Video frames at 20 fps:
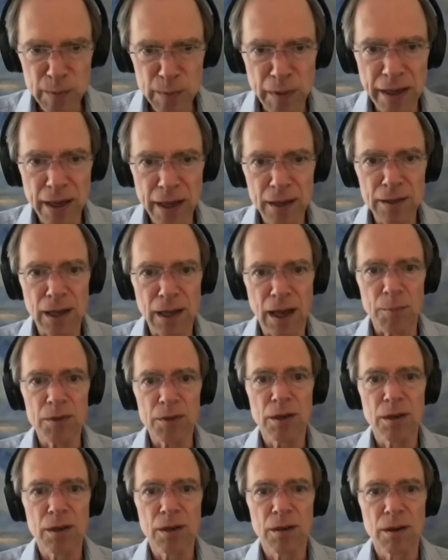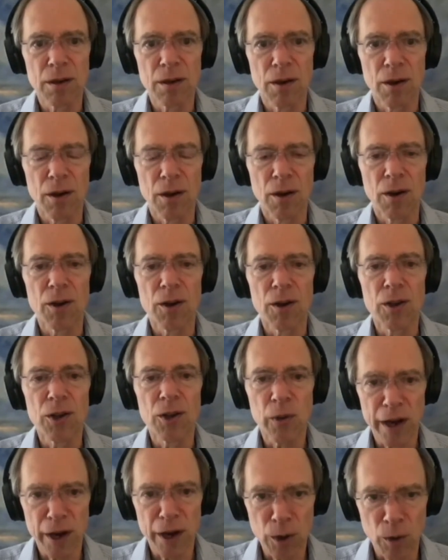has been kidnapped.
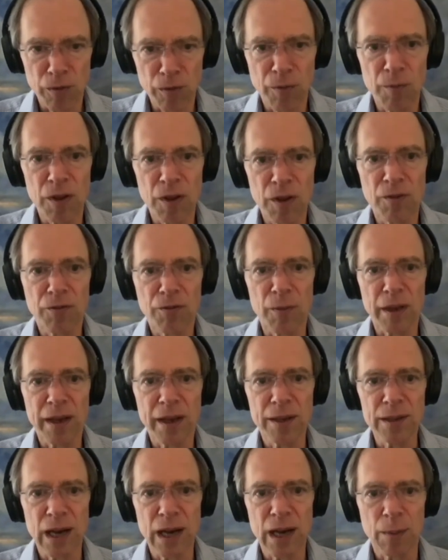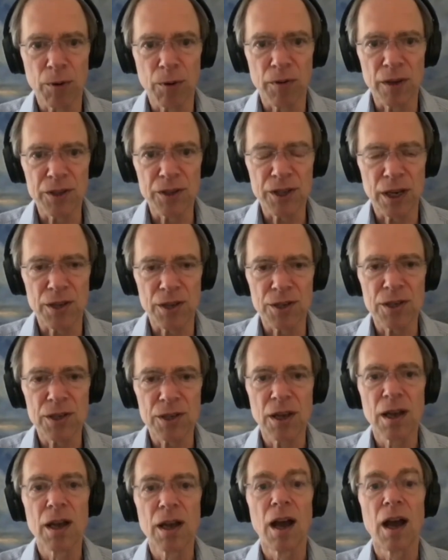You get a note from the, from the kidnapper that
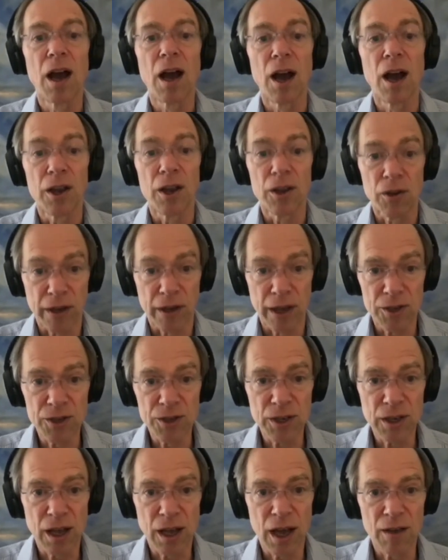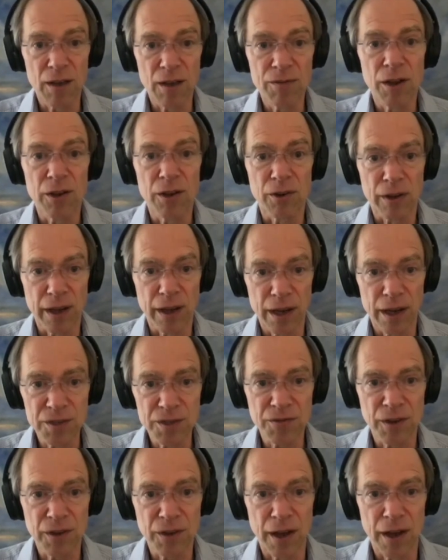says, your kid is alive, your kid
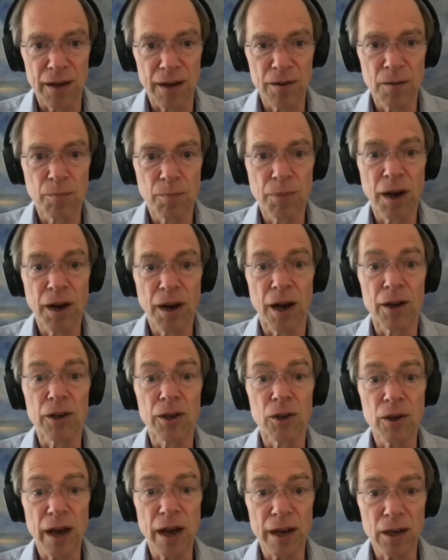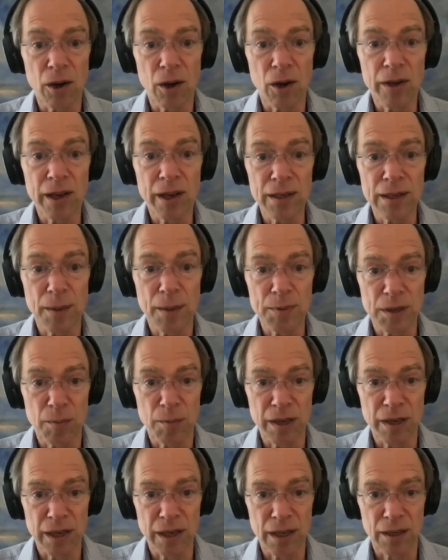is fine, but you got to go kidnap
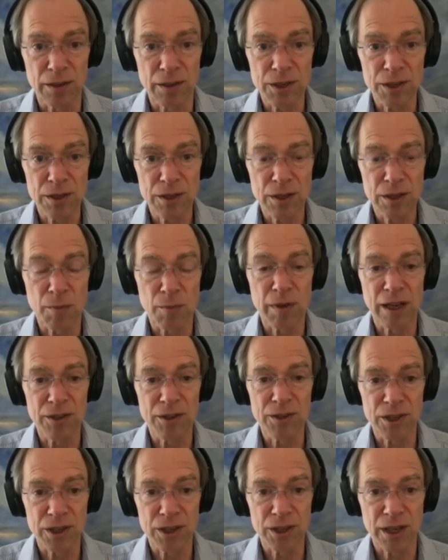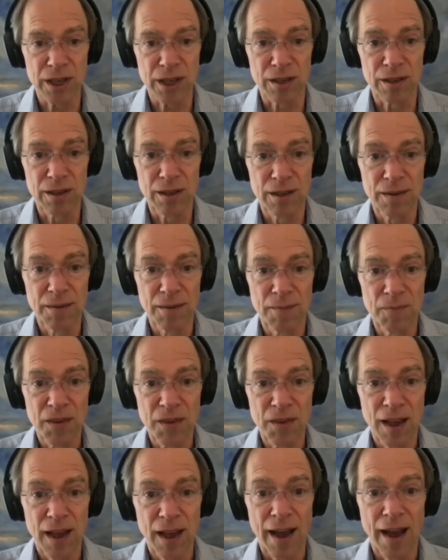somebody else, somebody else's kid.
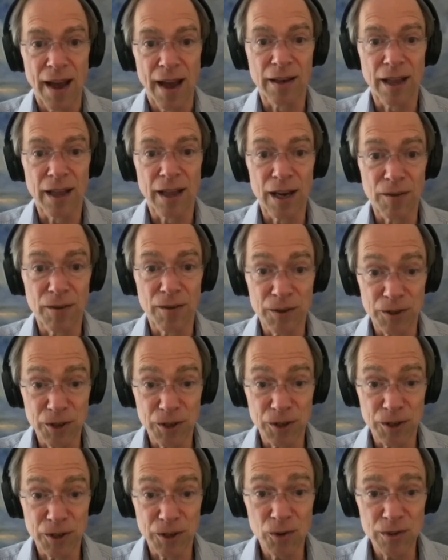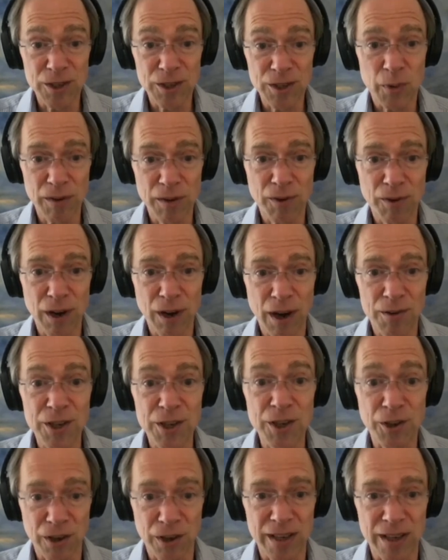And, and if you don't, in 24
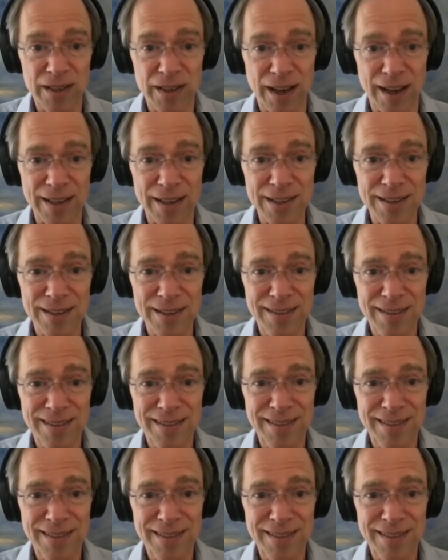hours, your kid dies.